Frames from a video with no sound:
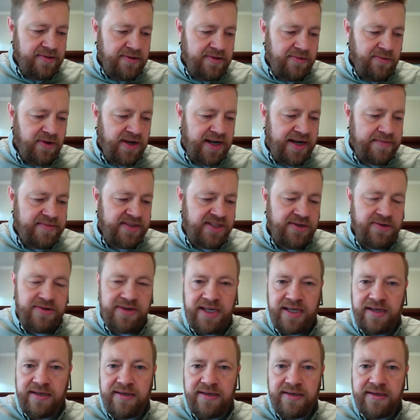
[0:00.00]
what I'm
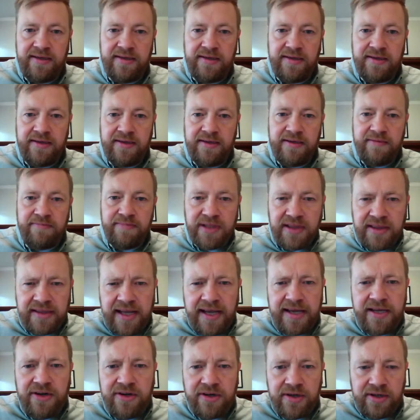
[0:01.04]
doing, but
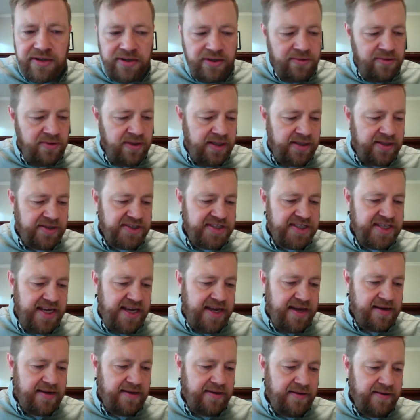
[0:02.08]
later you will
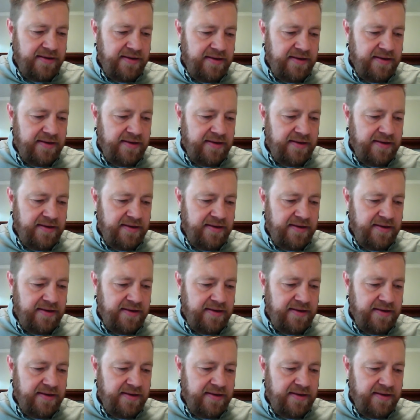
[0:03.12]
understand."